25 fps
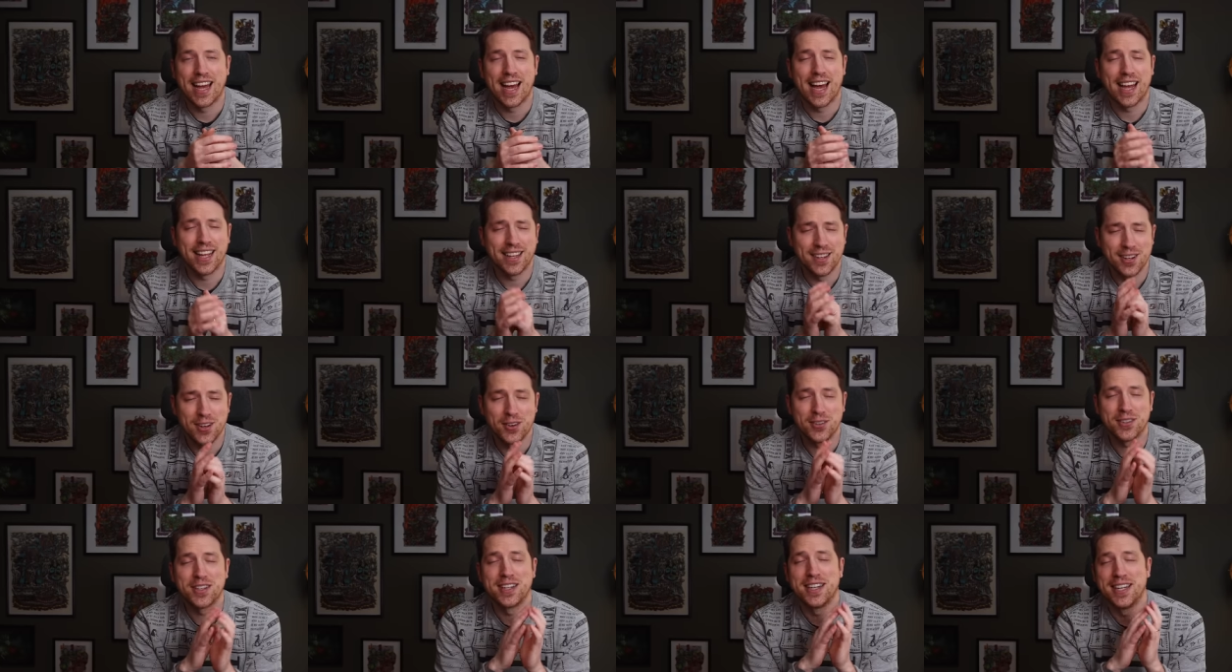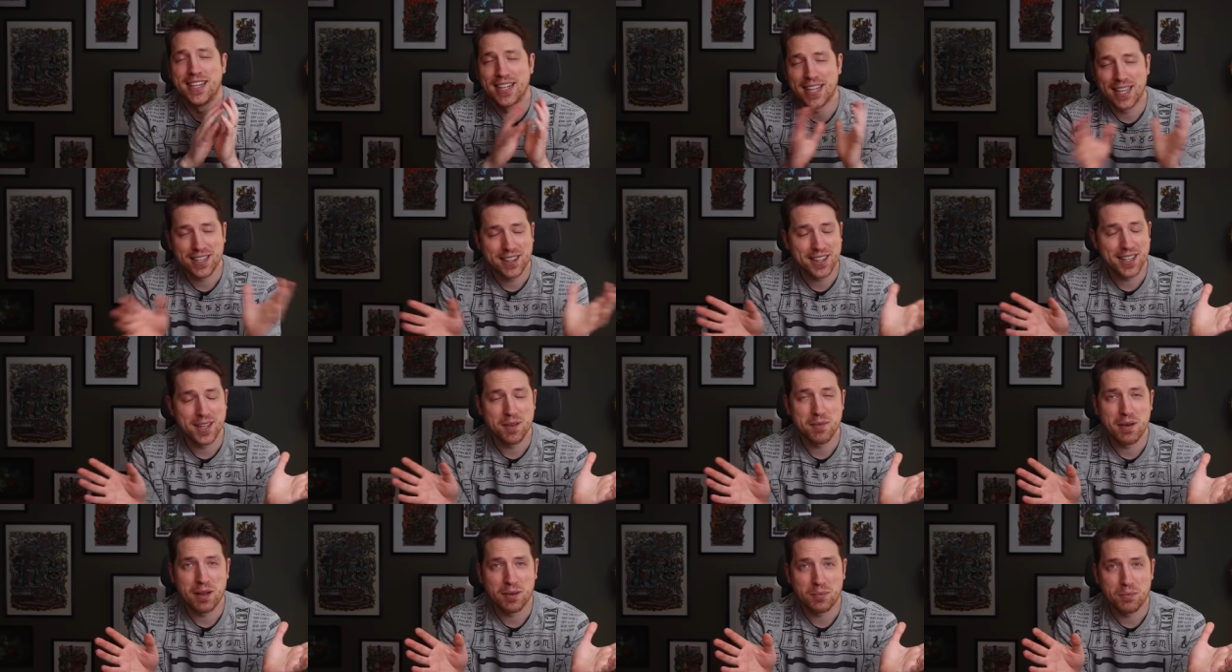I know
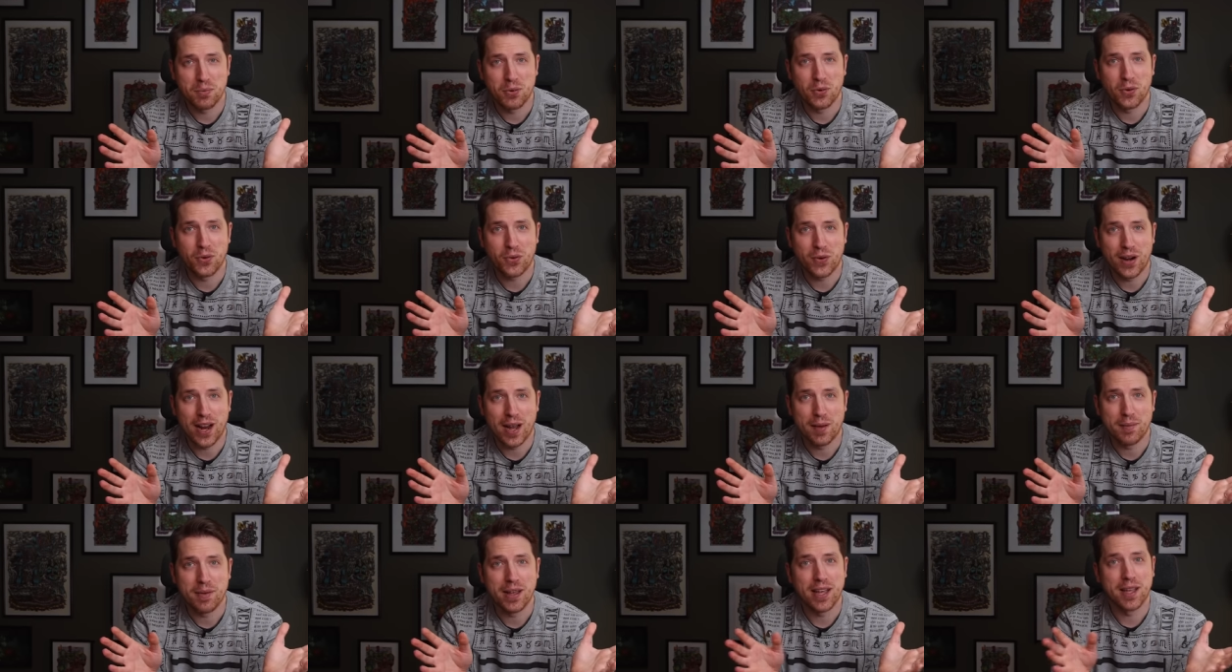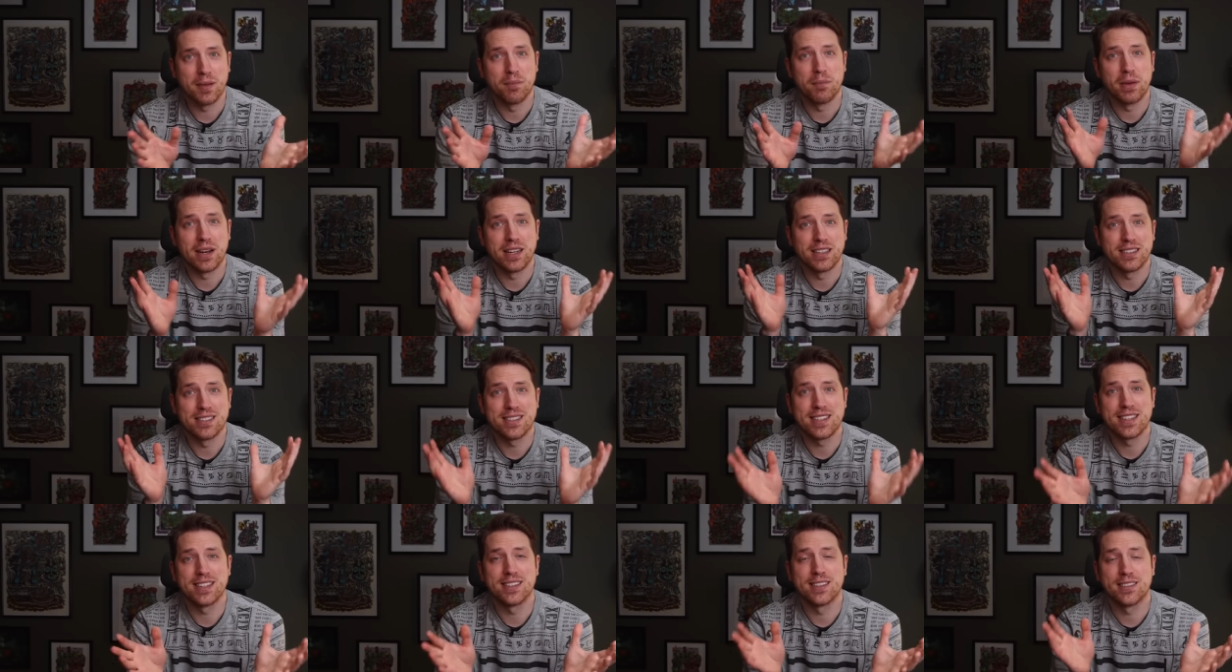nothing about programming, but
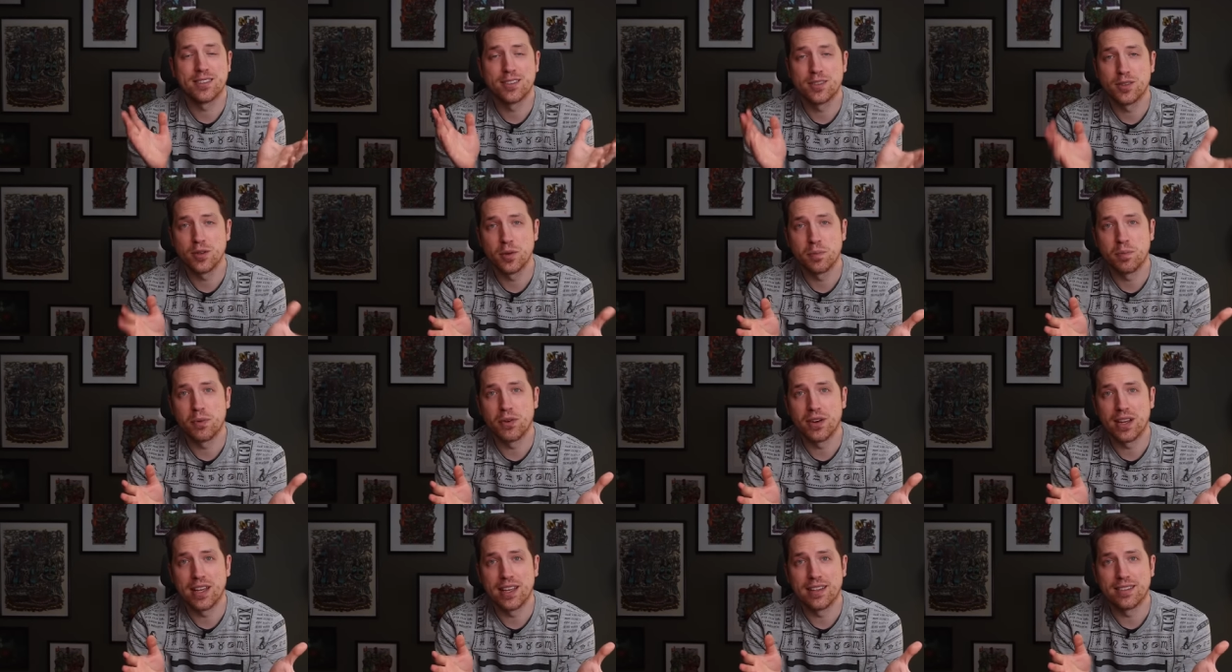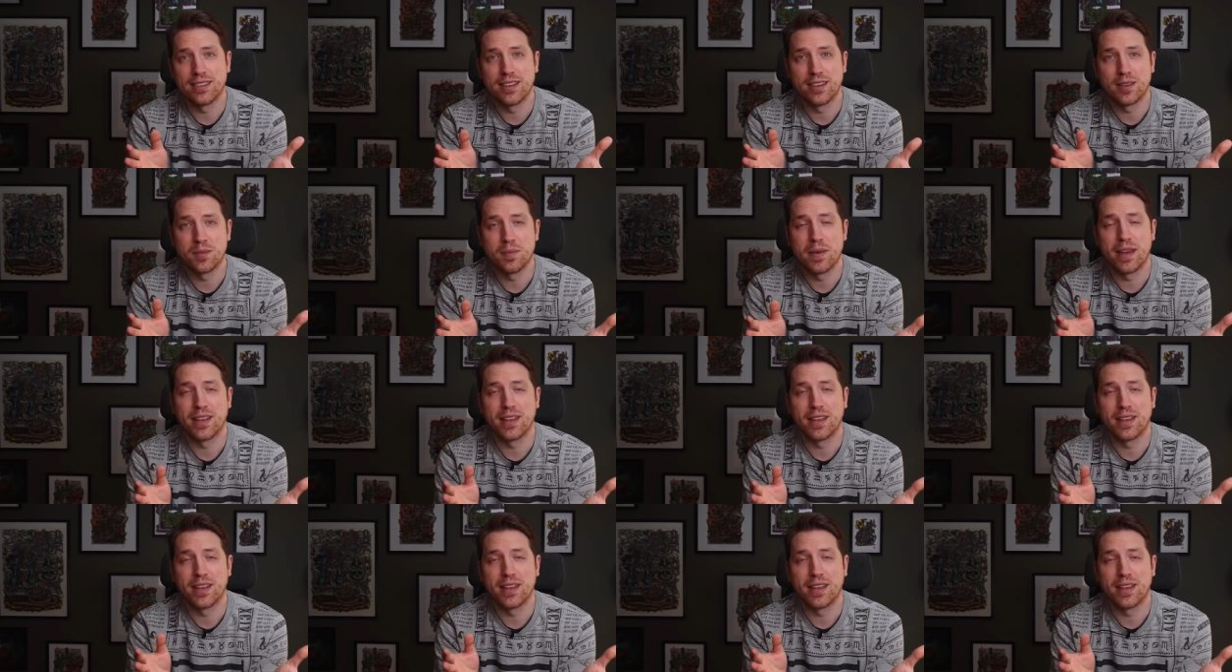it's still super easy to